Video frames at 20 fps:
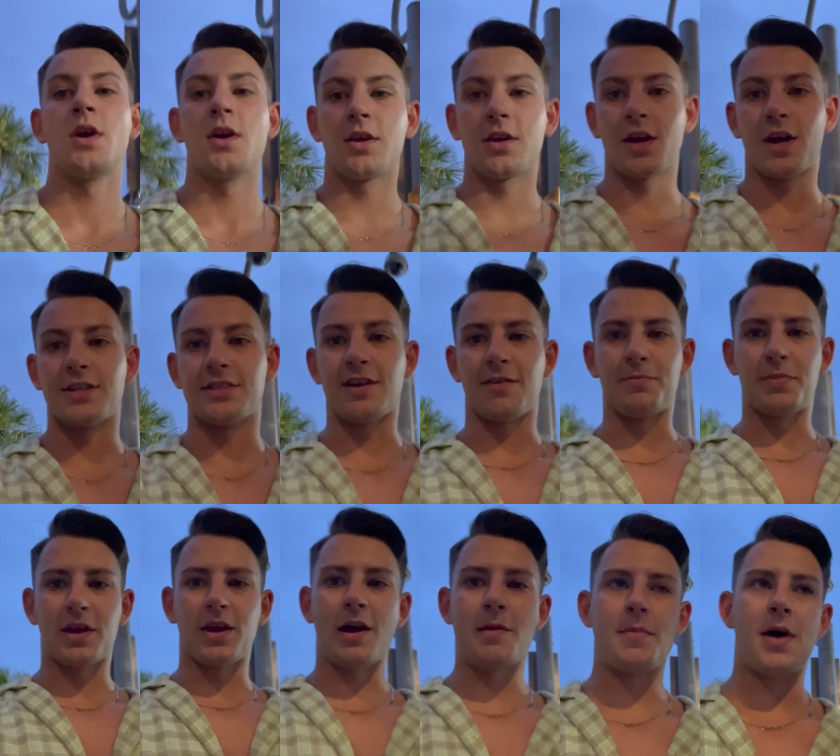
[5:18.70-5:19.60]
Guys, I've
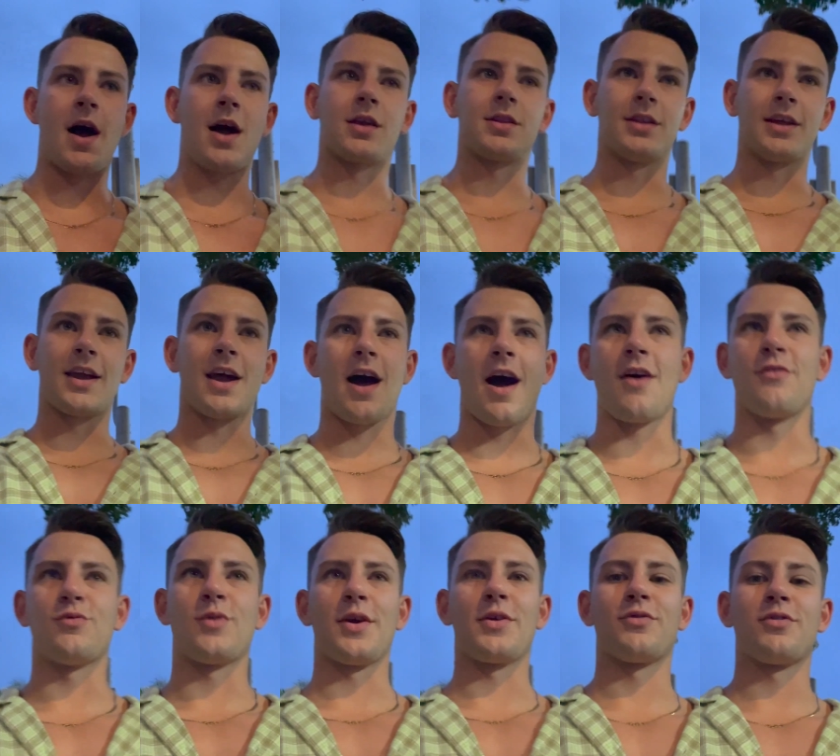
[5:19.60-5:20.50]
become ugly
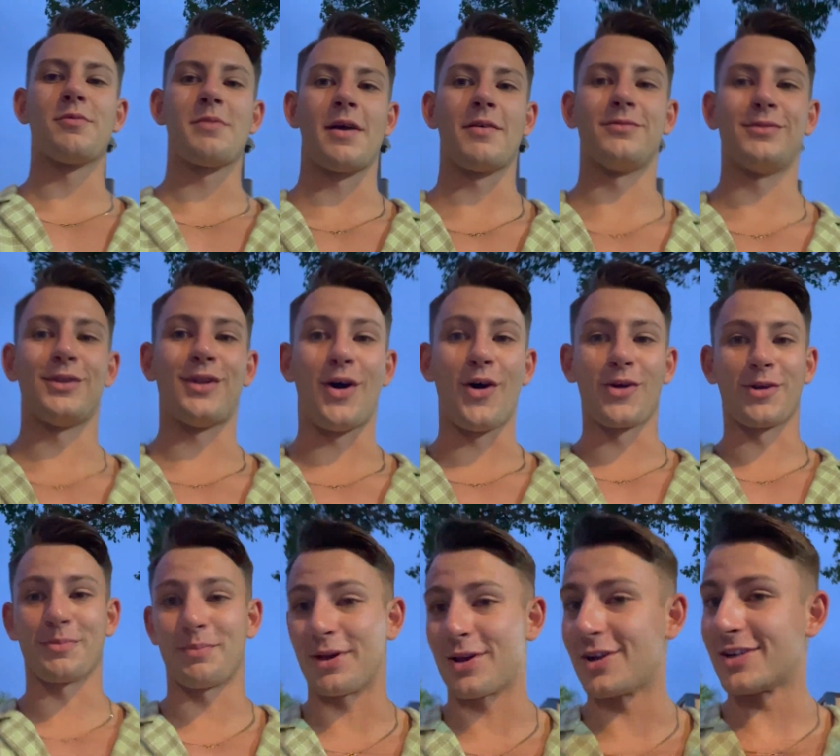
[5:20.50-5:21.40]
halfway through my vlog
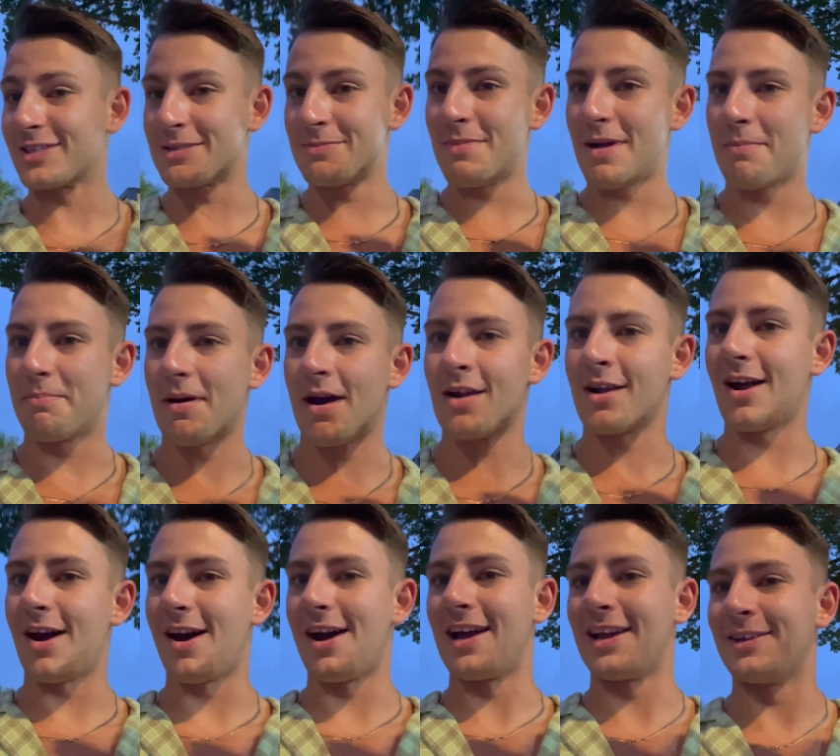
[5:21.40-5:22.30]
because of my bug
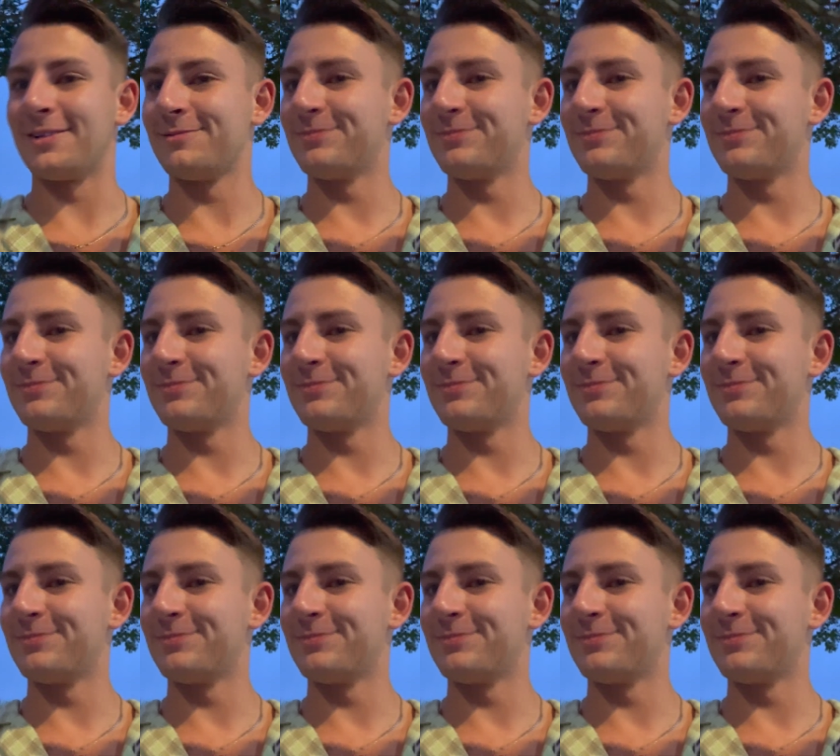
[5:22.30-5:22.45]
eye.